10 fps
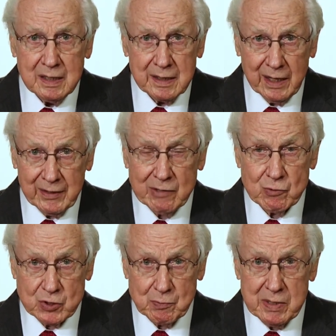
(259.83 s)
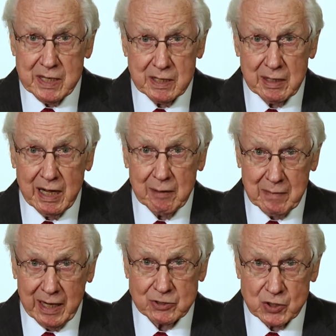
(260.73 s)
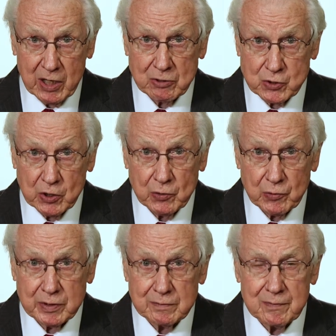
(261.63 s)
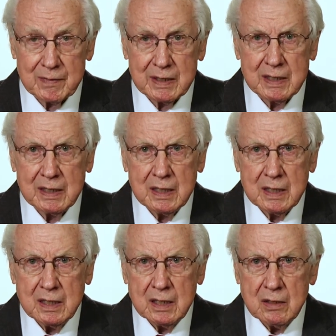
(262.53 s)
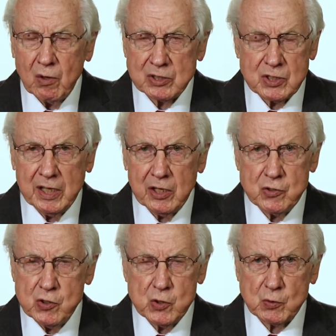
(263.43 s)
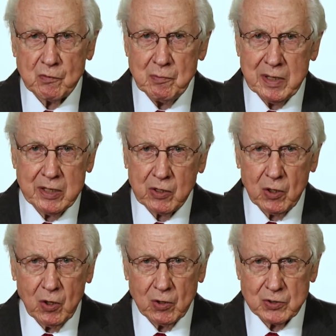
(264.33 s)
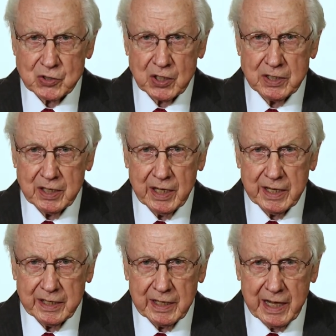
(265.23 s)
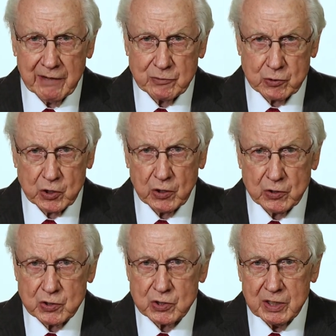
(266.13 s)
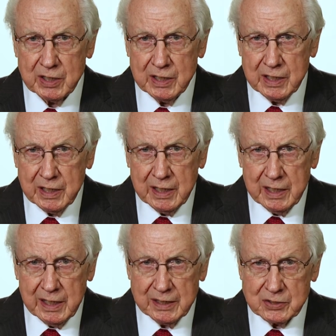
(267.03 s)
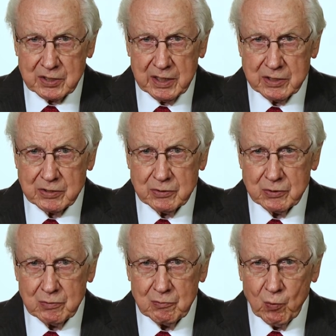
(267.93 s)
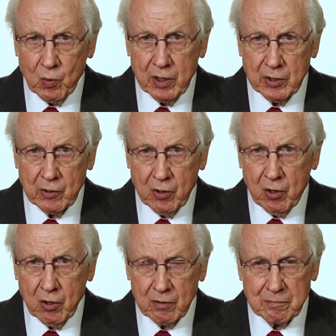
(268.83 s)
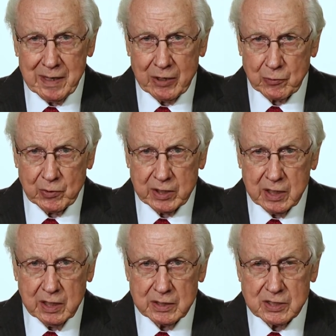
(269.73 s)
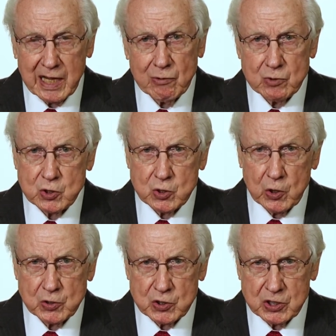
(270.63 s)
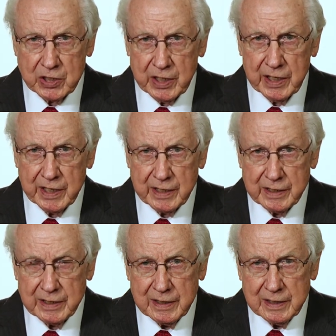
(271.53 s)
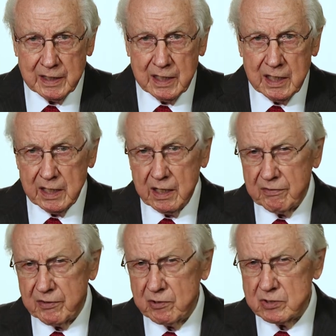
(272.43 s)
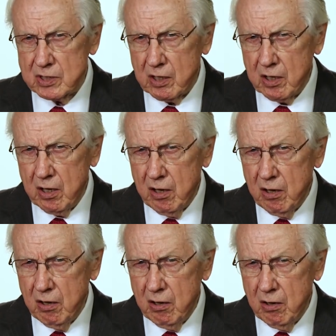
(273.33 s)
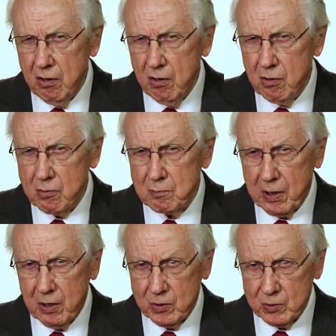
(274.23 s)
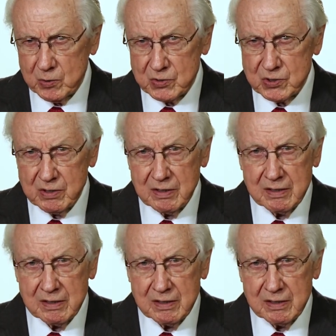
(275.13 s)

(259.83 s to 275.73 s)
Now that was me and our children. Well, it's not unusual for me to call on Sunday night after church and say to one or all of my three kids, how was church today? Now, if there was a long pause,